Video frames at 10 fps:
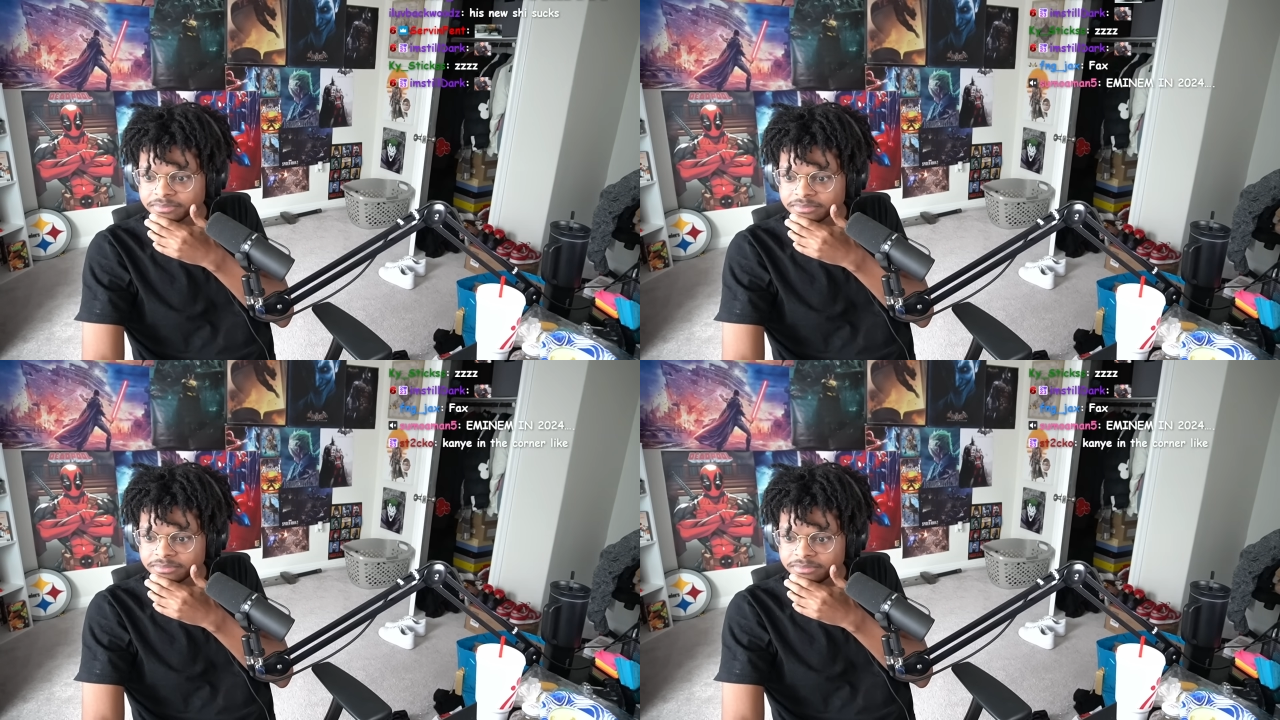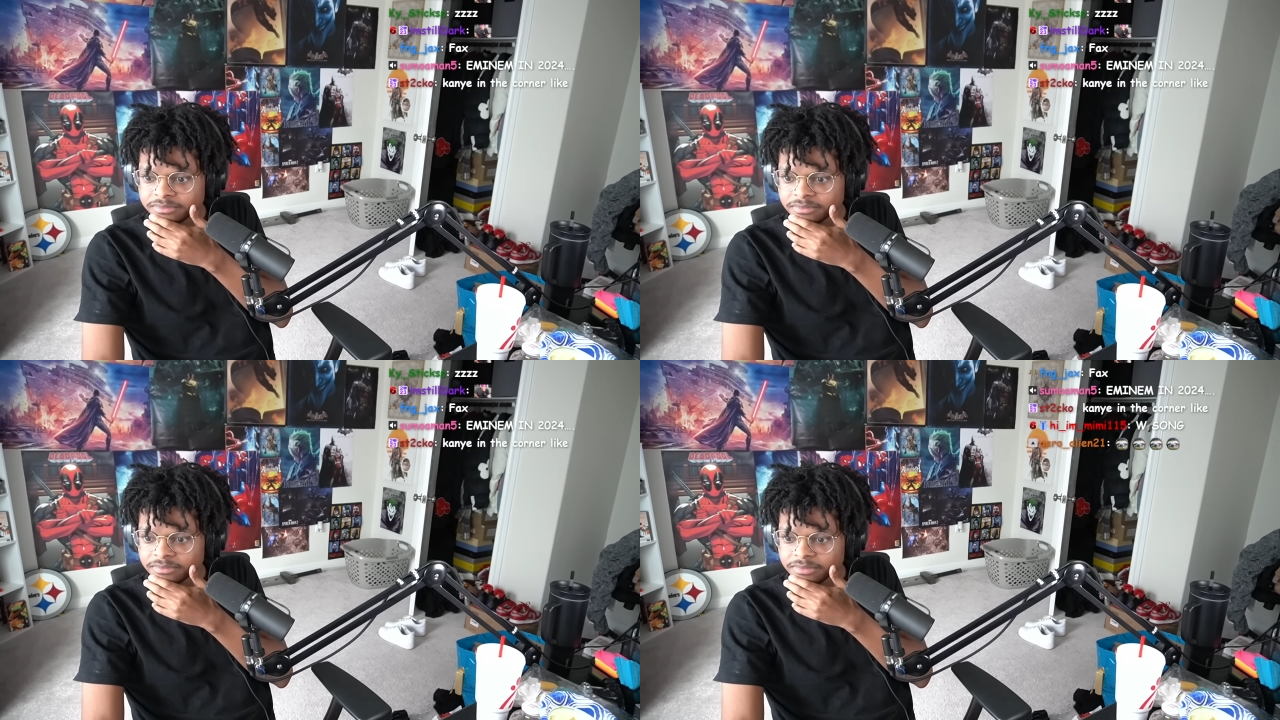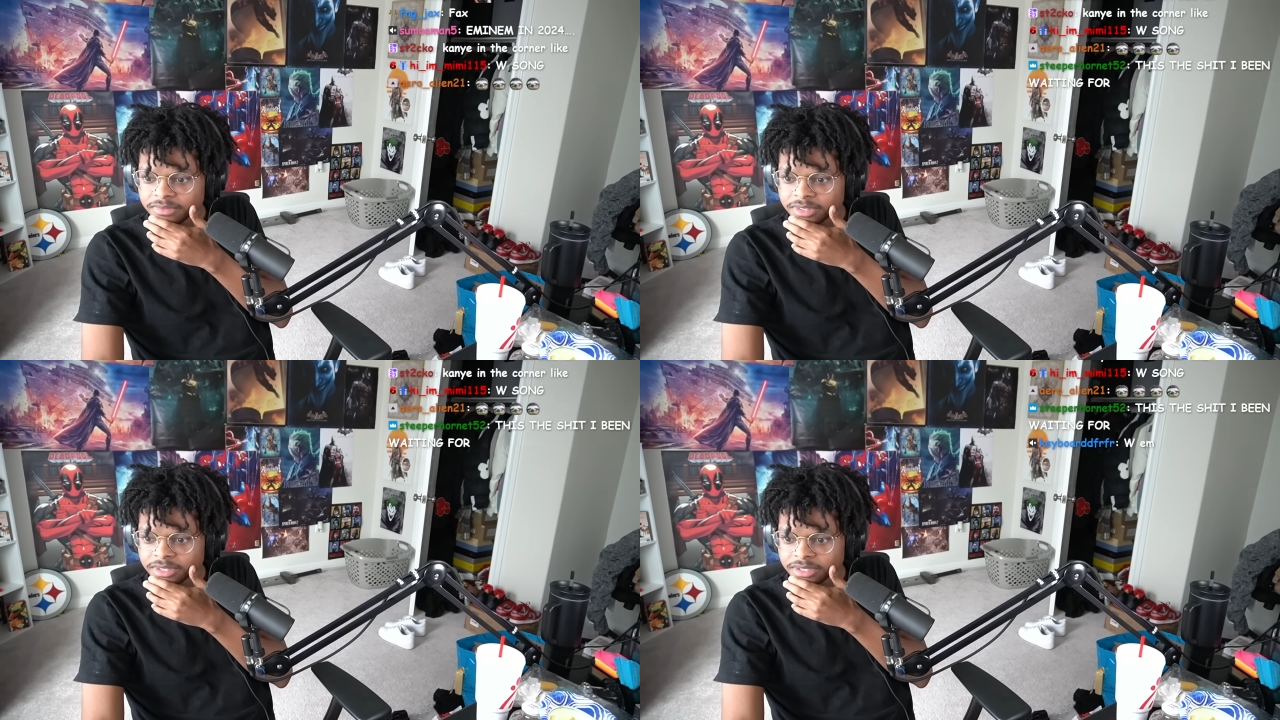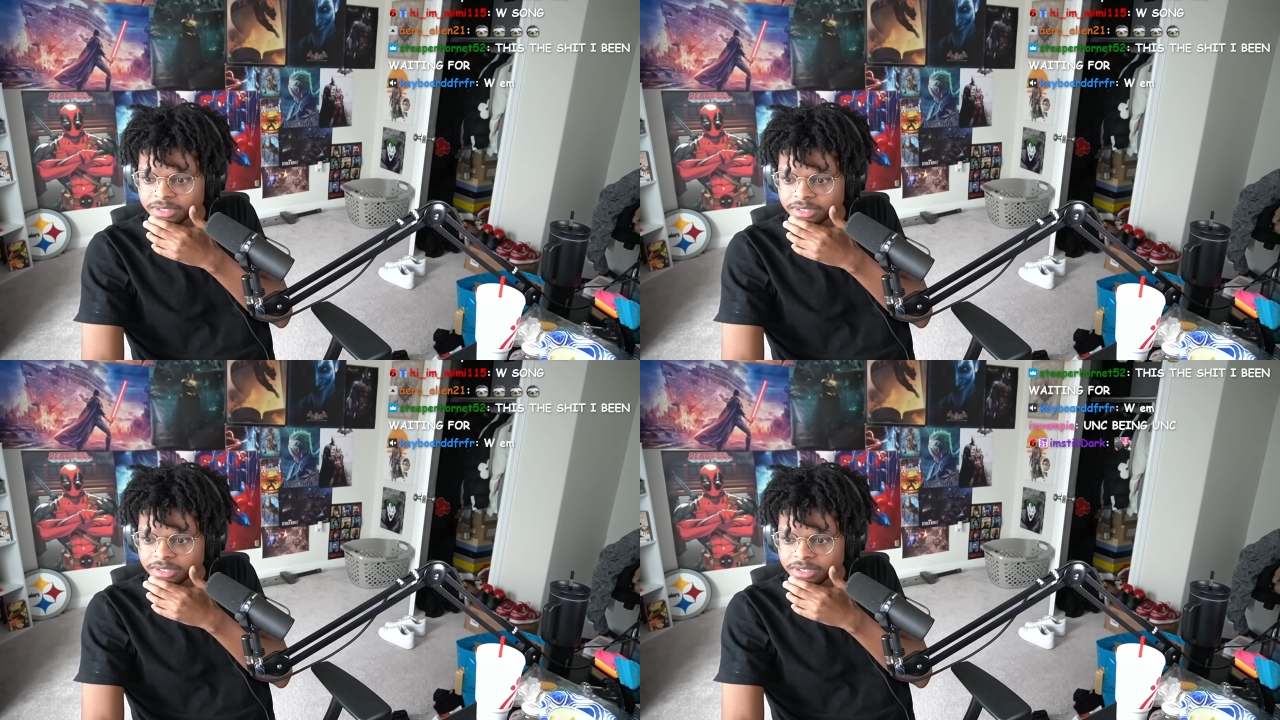
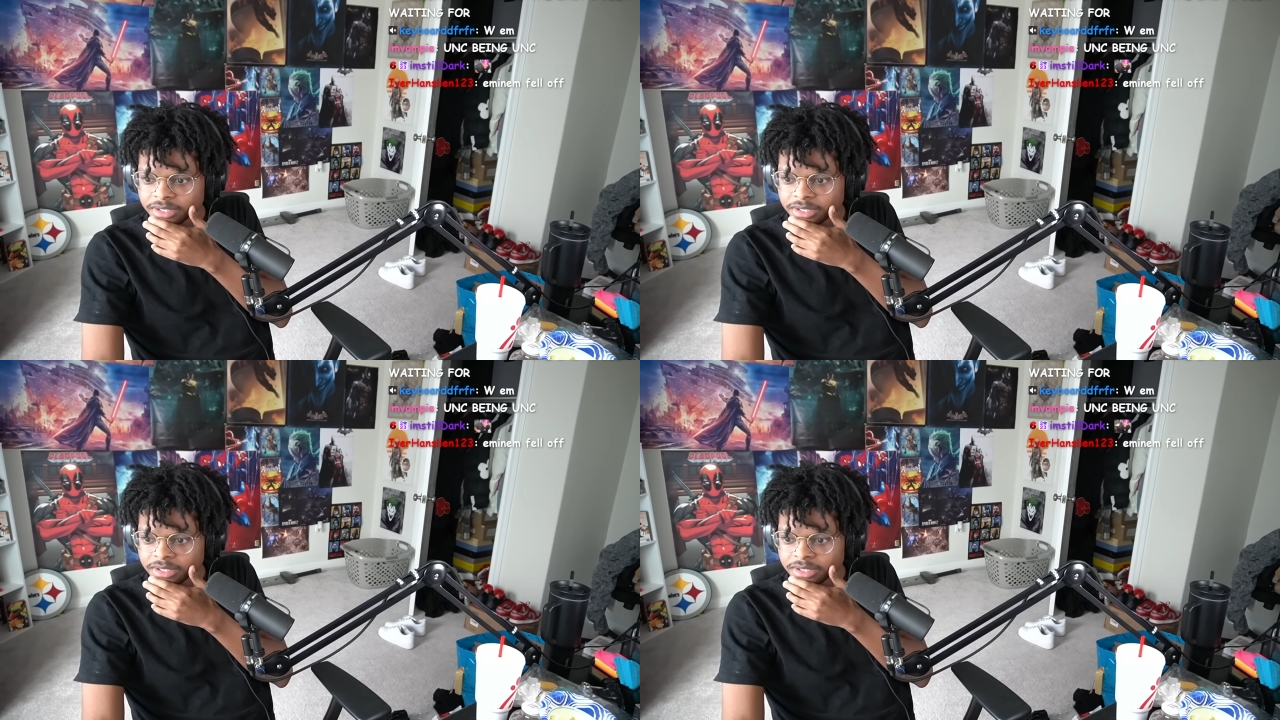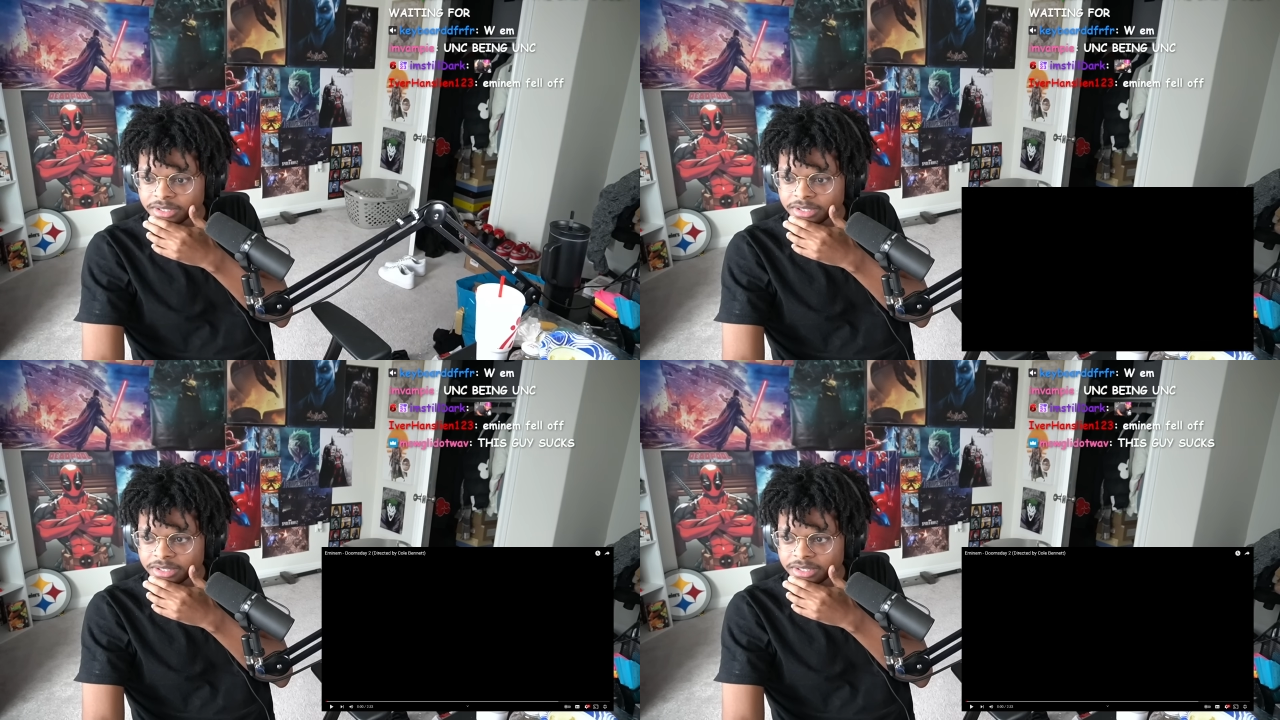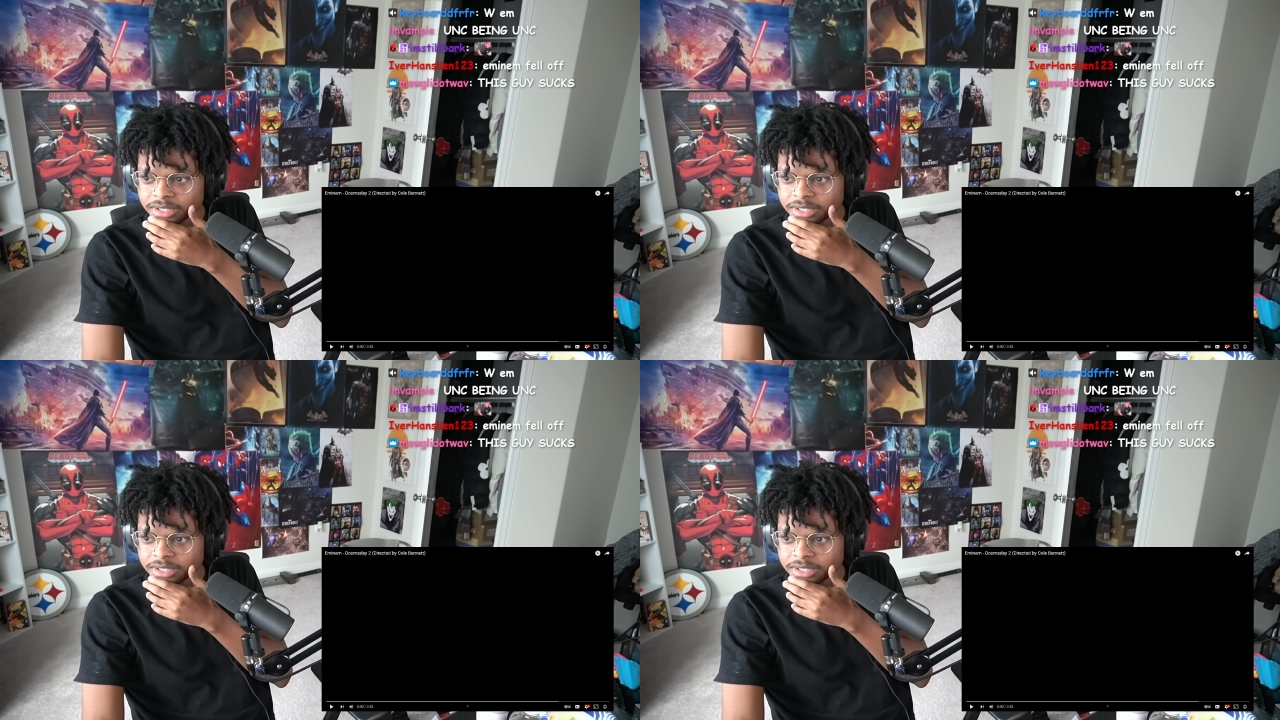Nobody speaks.